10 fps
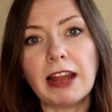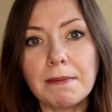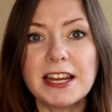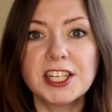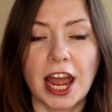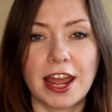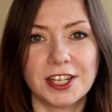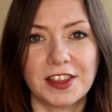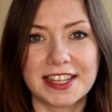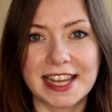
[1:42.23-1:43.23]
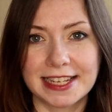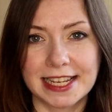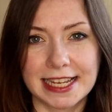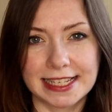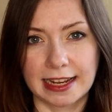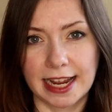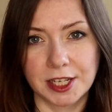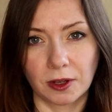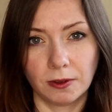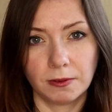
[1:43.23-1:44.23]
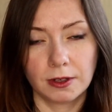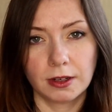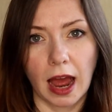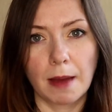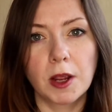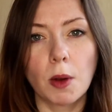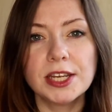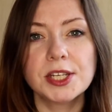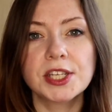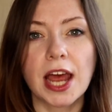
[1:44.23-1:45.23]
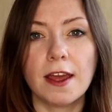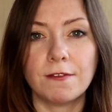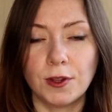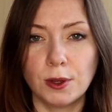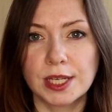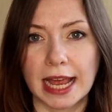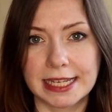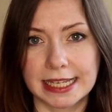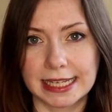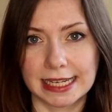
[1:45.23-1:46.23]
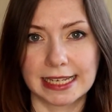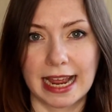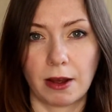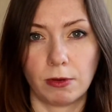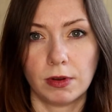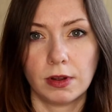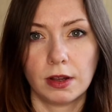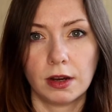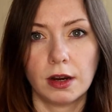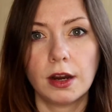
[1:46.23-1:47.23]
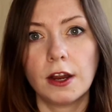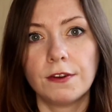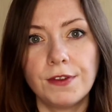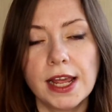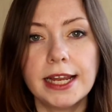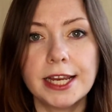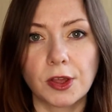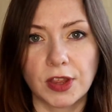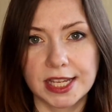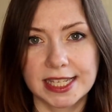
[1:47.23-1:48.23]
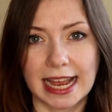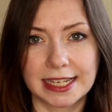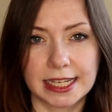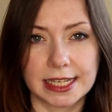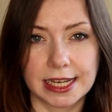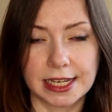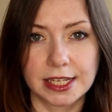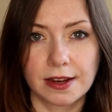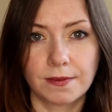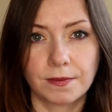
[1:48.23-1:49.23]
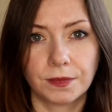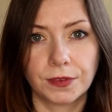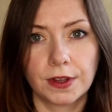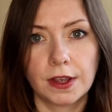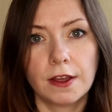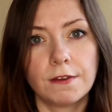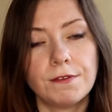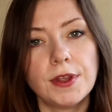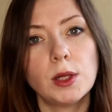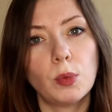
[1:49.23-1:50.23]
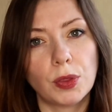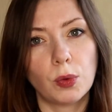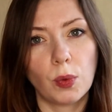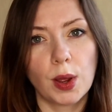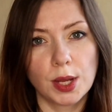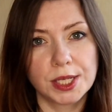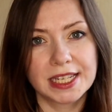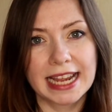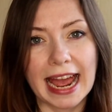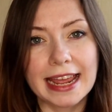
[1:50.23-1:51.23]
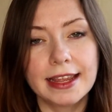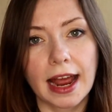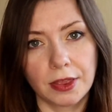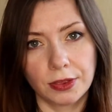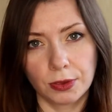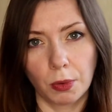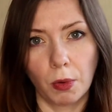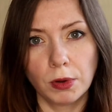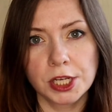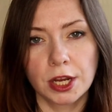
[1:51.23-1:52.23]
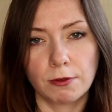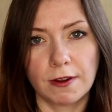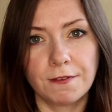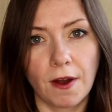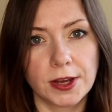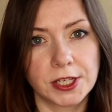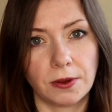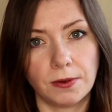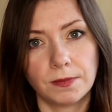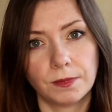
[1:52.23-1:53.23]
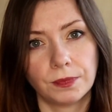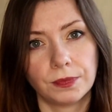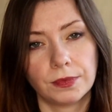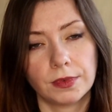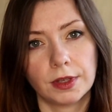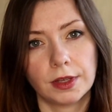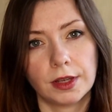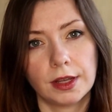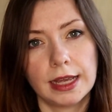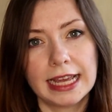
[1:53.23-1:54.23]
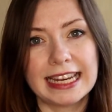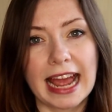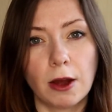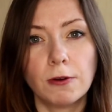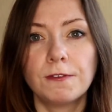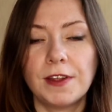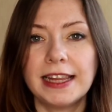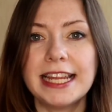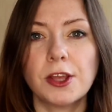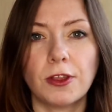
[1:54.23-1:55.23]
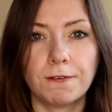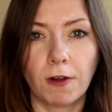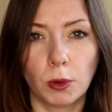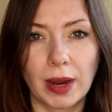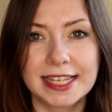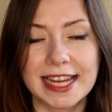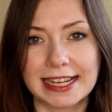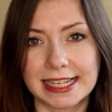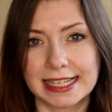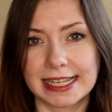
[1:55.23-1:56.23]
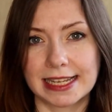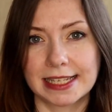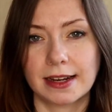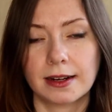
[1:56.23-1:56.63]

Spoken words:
let me change the sentences a little. I'm going to say a few sentences now. Feel into these sentences. Feel what the words cake and thought refer to. Now feel into the following sentences.